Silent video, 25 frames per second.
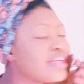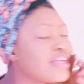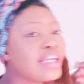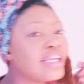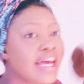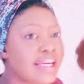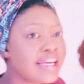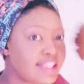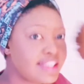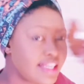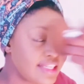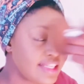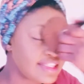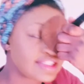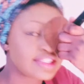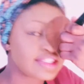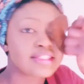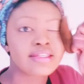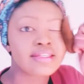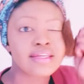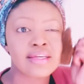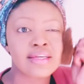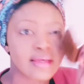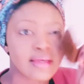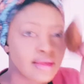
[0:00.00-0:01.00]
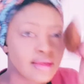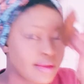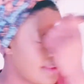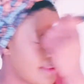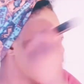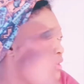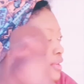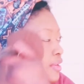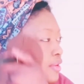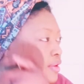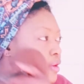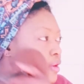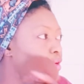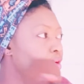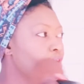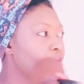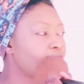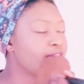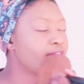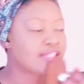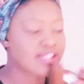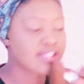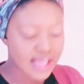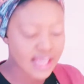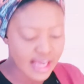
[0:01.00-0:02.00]
like this. You know,
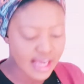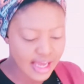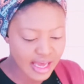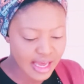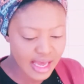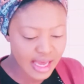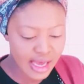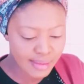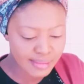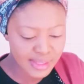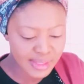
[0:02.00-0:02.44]
it's um,